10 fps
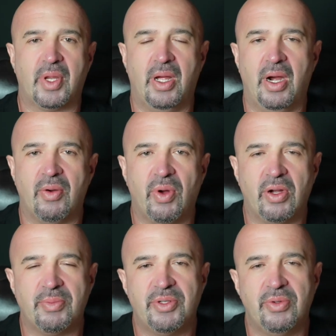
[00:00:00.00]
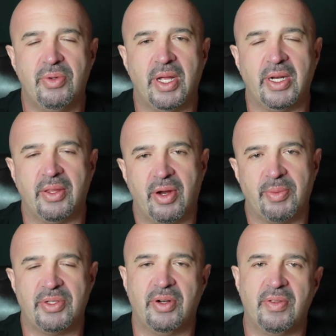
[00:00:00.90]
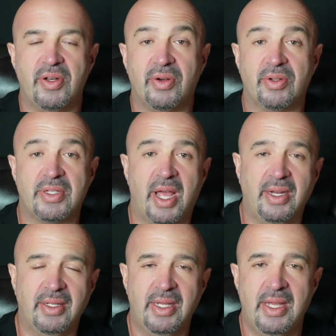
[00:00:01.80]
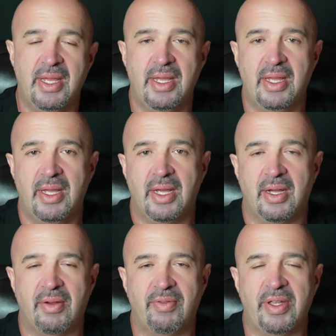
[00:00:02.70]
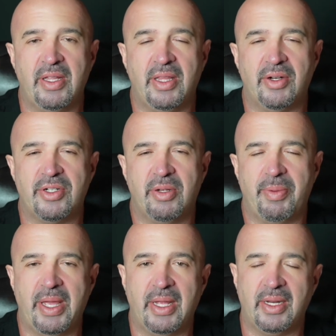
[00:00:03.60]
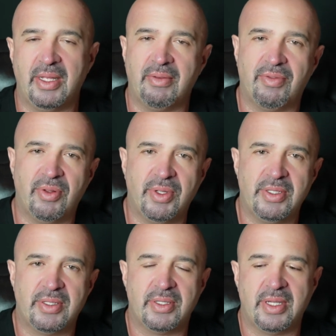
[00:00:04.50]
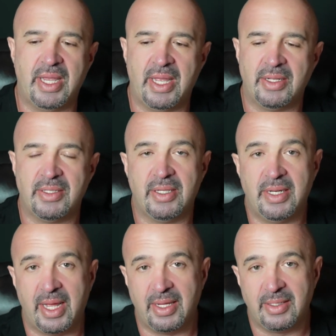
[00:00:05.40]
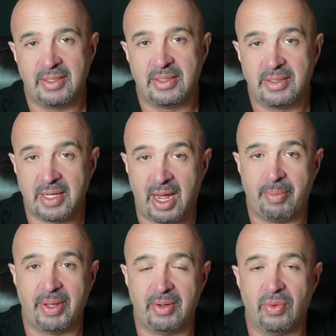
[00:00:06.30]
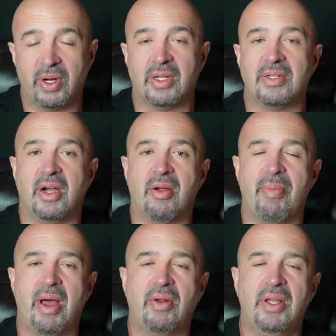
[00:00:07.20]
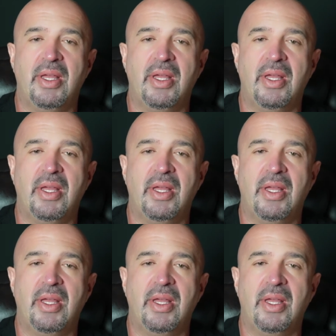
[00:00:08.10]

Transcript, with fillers: All right, welcome to another episode of the Neuroside of Leadership and Influence. And today's topic, we're going to talk about